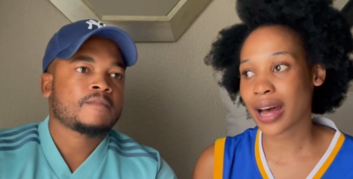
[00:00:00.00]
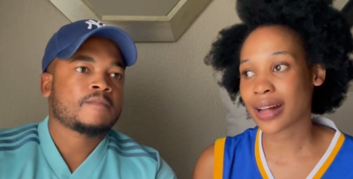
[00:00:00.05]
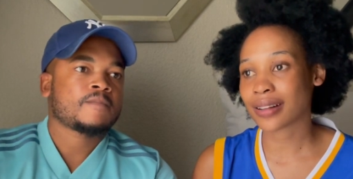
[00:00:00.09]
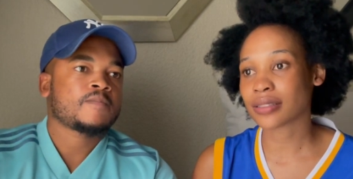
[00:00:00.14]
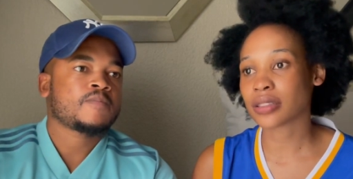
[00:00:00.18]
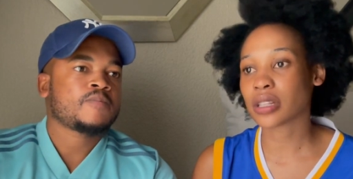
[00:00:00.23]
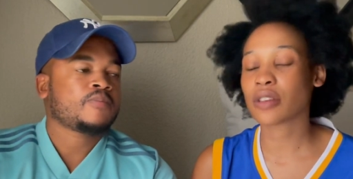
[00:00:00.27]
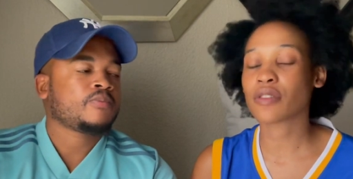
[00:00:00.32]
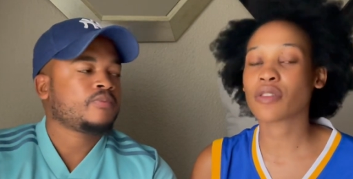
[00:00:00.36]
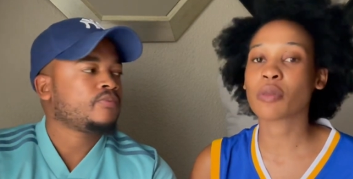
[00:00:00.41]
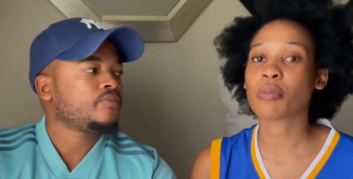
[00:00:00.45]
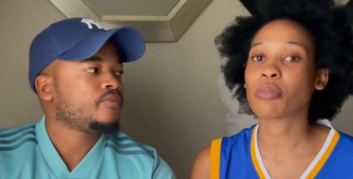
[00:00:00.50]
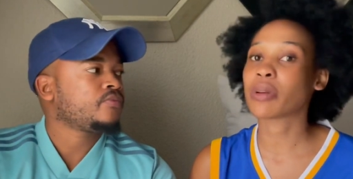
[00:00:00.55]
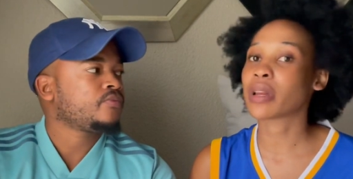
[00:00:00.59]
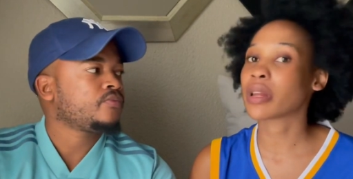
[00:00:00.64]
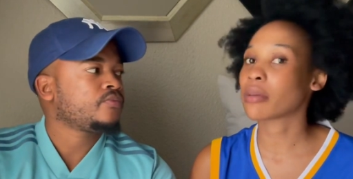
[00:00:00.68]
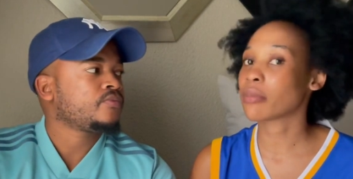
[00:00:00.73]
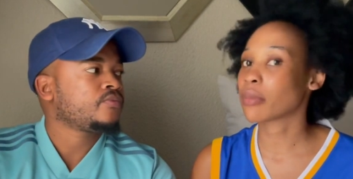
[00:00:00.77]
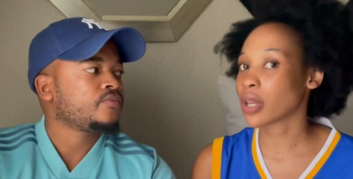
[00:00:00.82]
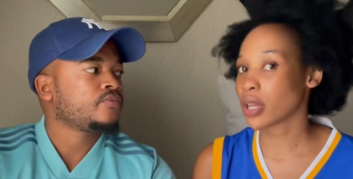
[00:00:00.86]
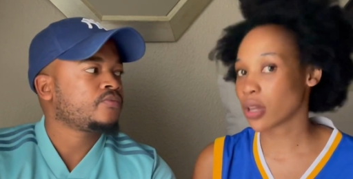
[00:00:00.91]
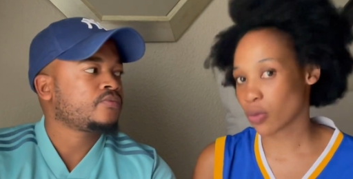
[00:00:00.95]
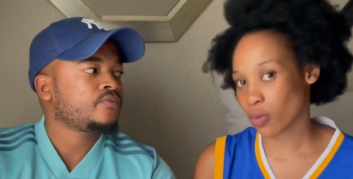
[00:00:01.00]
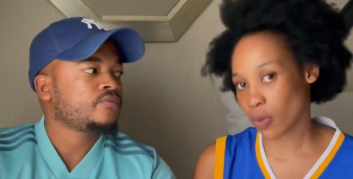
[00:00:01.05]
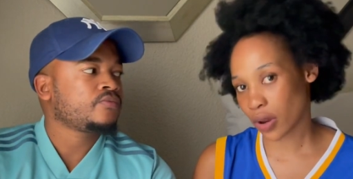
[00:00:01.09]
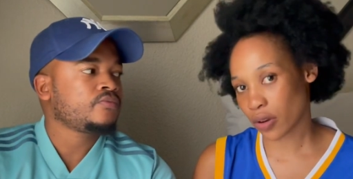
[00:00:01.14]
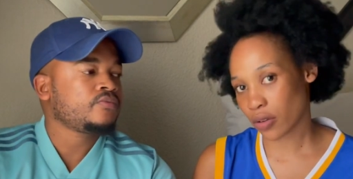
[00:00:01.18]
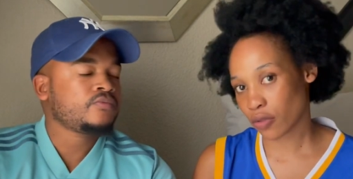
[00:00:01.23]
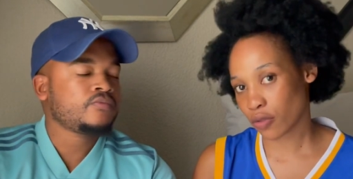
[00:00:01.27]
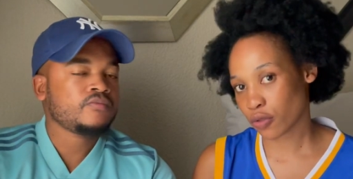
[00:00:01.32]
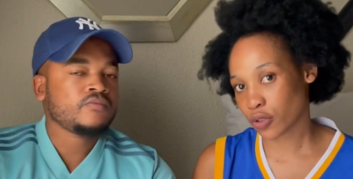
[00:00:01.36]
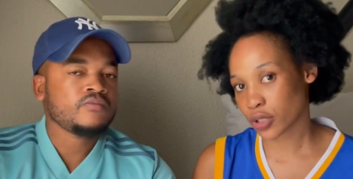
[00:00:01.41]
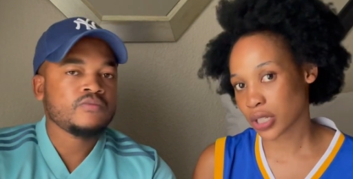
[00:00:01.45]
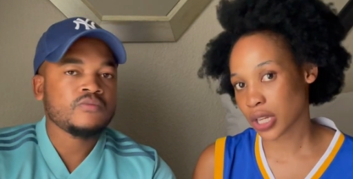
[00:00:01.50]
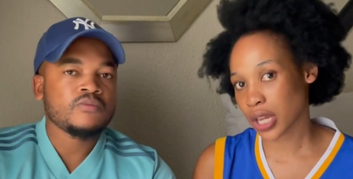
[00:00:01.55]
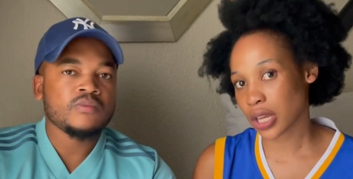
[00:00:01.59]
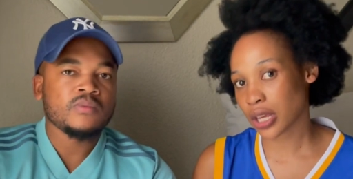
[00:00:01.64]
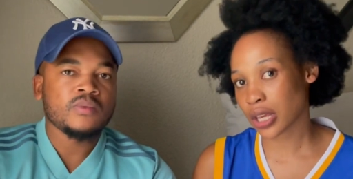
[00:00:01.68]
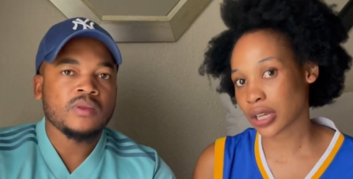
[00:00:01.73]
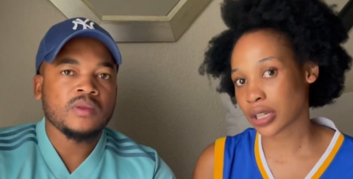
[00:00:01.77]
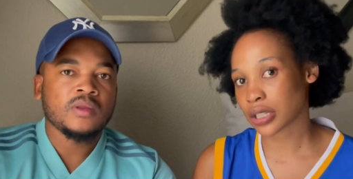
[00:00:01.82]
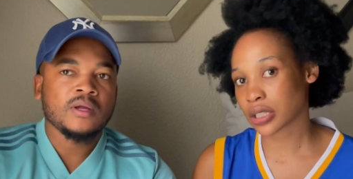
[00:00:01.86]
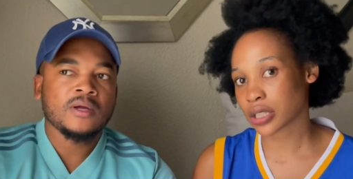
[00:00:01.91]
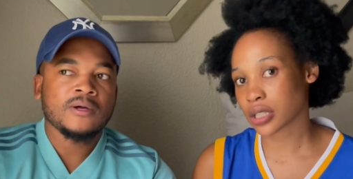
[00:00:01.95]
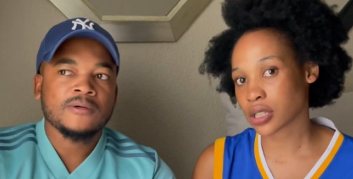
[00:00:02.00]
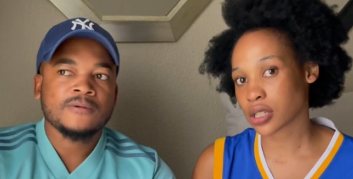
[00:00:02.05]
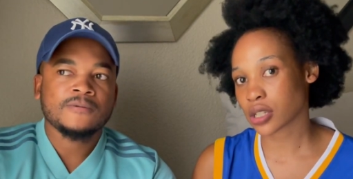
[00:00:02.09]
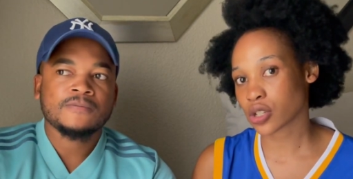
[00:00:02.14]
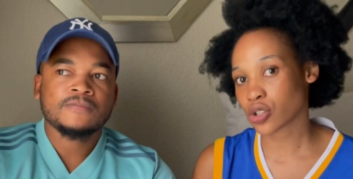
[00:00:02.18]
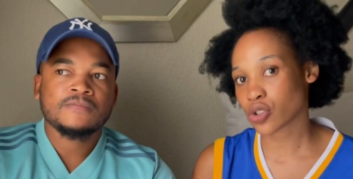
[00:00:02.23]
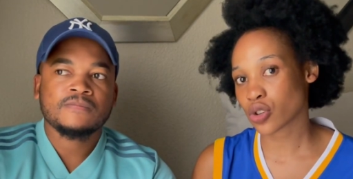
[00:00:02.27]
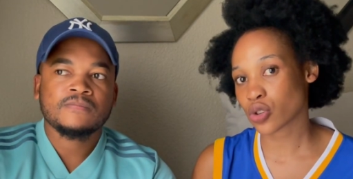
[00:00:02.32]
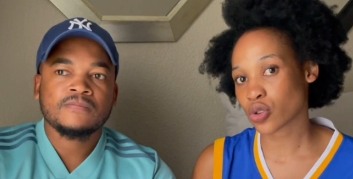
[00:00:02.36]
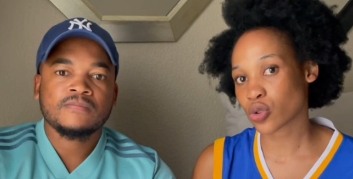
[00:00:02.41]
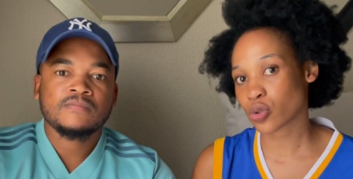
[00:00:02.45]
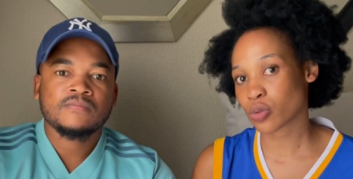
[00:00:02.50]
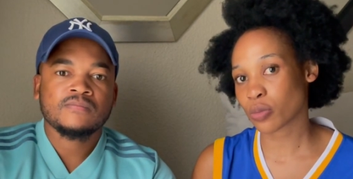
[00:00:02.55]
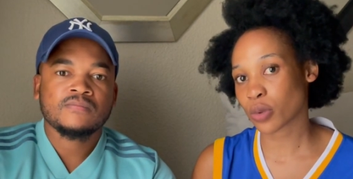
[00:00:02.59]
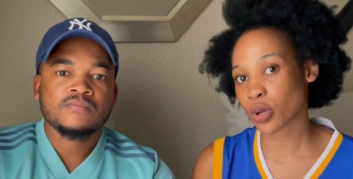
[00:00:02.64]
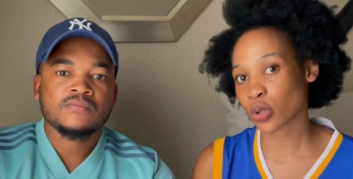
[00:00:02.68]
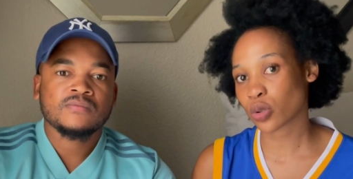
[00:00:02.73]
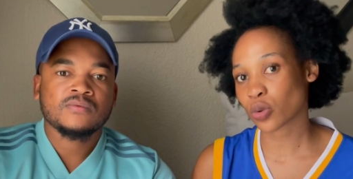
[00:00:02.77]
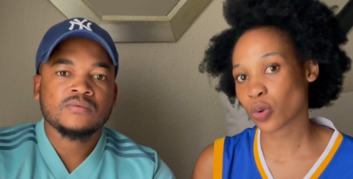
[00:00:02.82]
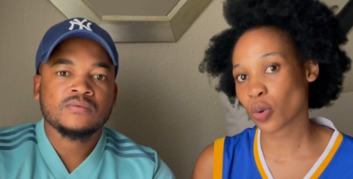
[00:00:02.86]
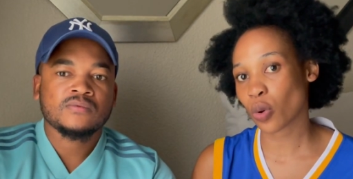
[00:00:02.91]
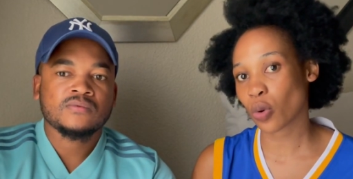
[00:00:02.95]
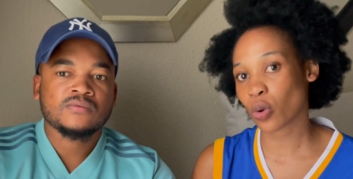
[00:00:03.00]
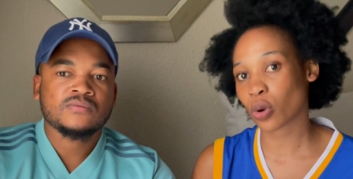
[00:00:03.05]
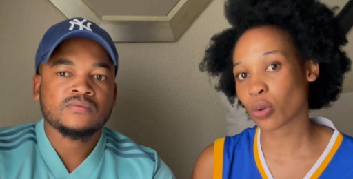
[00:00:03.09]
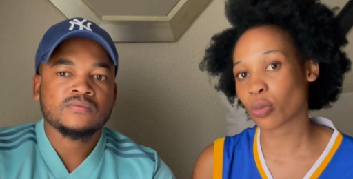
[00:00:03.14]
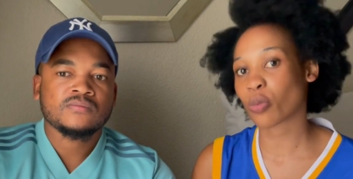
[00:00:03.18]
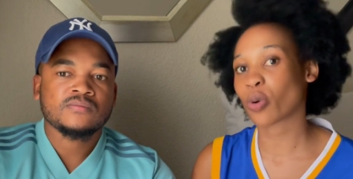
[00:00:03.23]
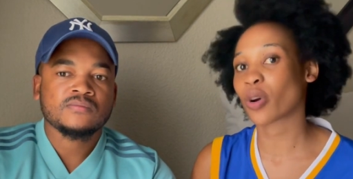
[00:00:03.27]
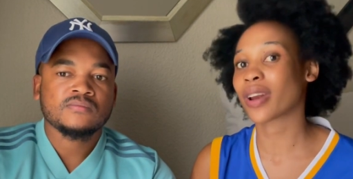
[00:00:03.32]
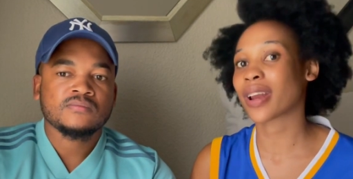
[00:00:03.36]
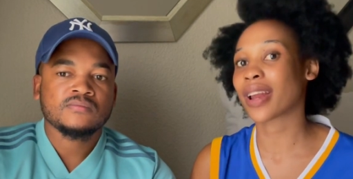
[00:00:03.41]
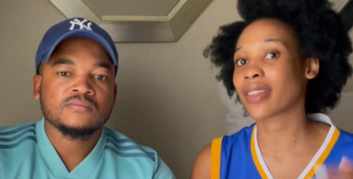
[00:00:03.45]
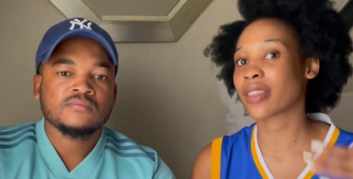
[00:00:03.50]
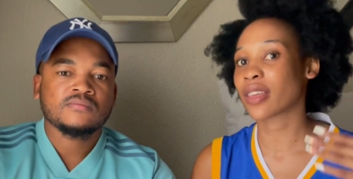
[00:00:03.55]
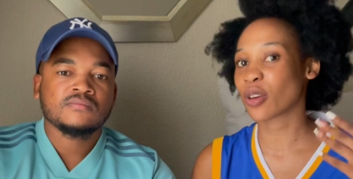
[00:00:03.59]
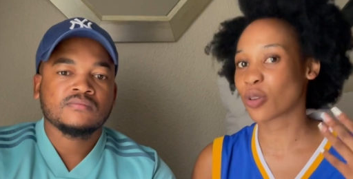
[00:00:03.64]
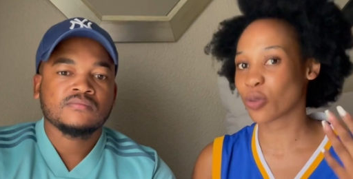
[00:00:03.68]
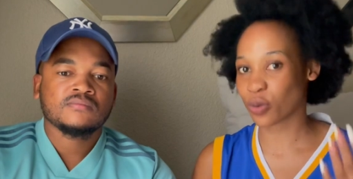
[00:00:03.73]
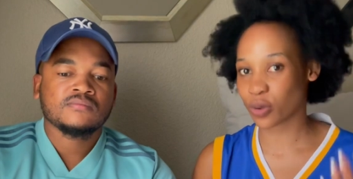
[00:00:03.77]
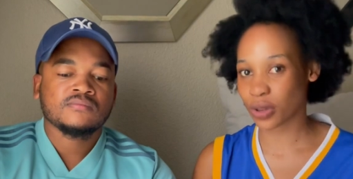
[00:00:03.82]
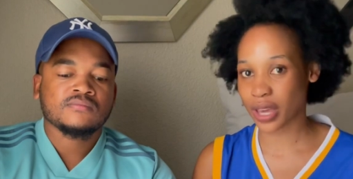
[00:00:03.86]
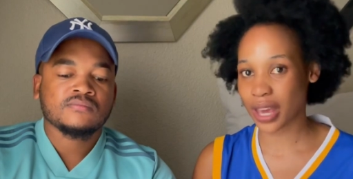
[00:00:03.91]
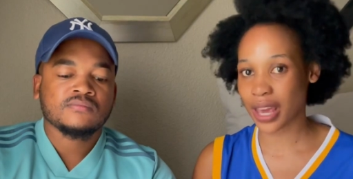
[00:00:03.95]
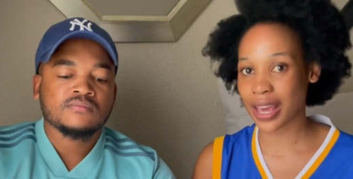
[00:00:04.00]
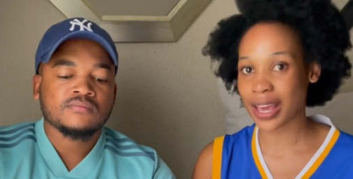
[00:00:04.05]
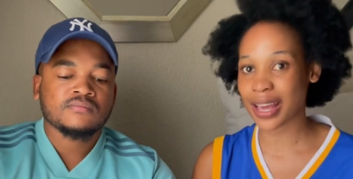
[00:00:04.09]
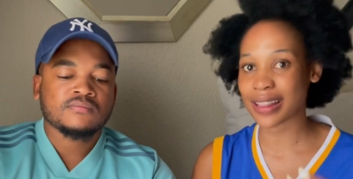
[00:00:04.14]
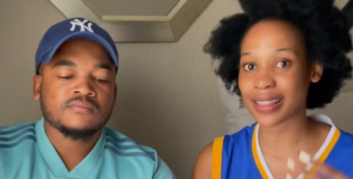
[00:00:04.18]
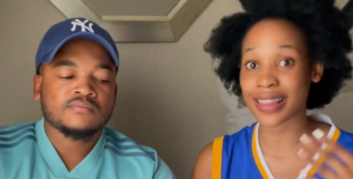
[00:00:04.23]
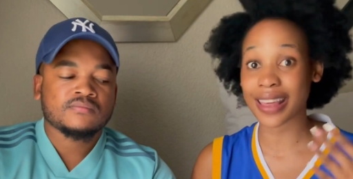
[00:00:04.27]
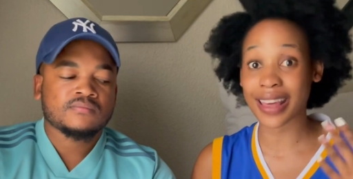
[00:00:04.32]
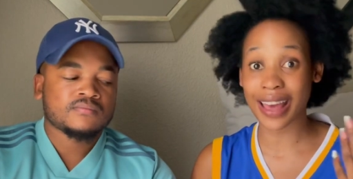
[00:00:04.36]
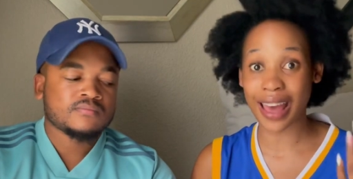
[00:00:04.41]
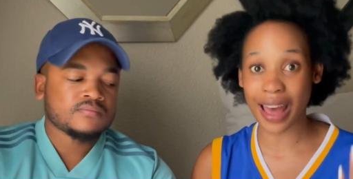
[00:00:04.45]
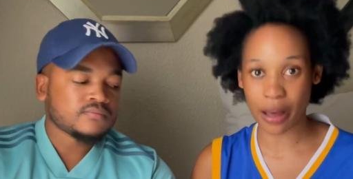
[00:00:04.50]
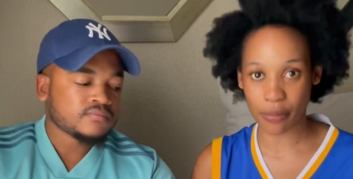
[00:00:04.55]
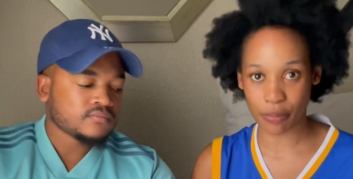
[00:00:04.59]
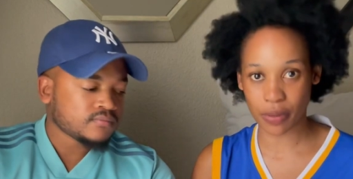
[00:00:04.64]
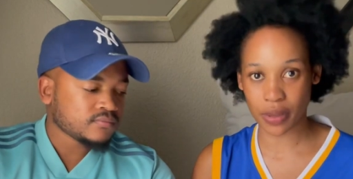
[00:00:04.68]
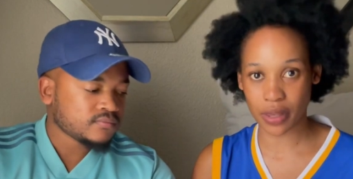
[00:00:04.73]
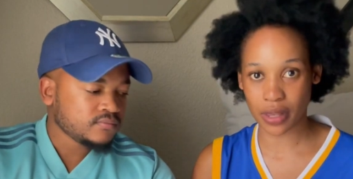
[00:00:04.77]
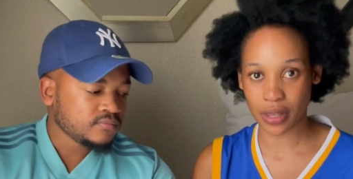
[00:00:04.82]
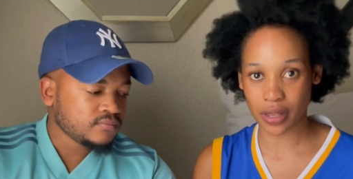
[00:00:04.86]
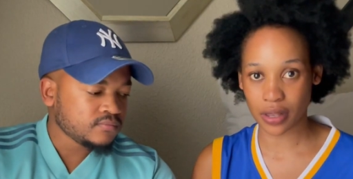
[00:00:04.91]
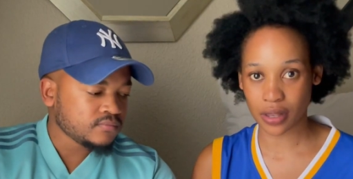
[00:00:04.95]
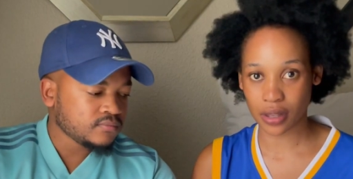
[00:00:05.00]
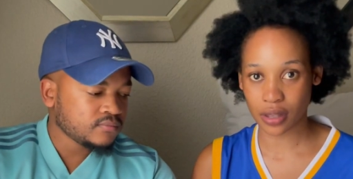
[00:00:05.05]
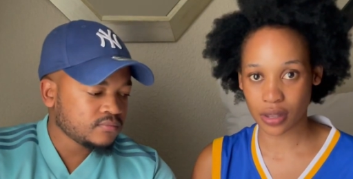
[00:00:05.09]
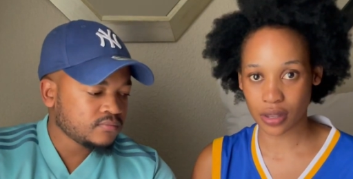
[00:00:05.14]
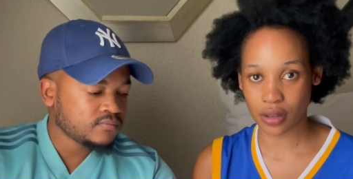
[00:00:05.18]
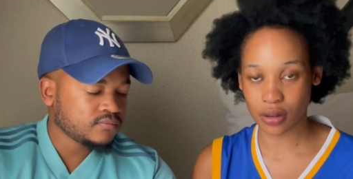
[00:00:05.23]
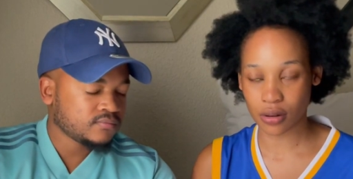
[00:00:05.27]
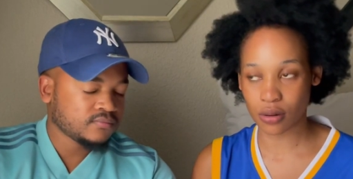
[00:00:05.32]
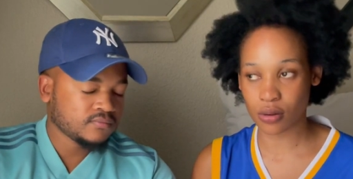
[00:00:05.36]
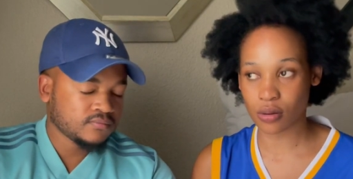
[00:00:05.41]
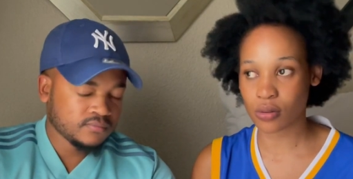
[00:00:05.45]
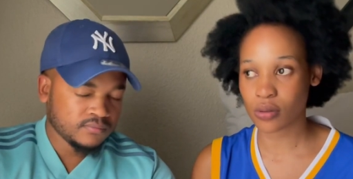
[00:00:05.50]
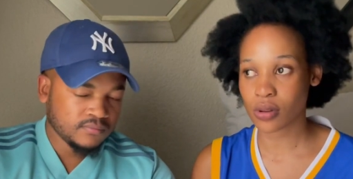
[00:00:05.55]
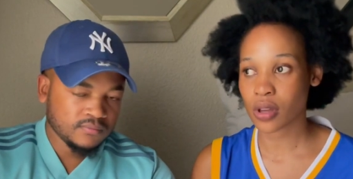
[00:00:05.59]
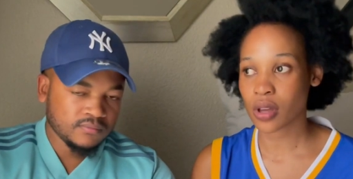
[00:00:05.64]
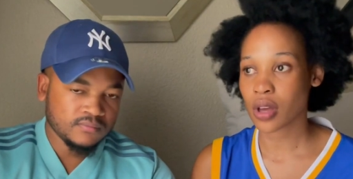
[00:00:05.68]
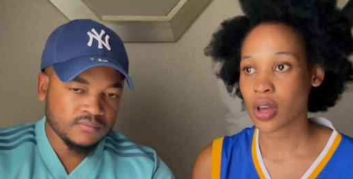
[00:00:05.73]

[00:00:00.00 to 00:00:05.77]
Speaker 1: I'll never blame anyone for taking a decision to make sure Horbona they're okay and they're happy, you mm-hmm, know?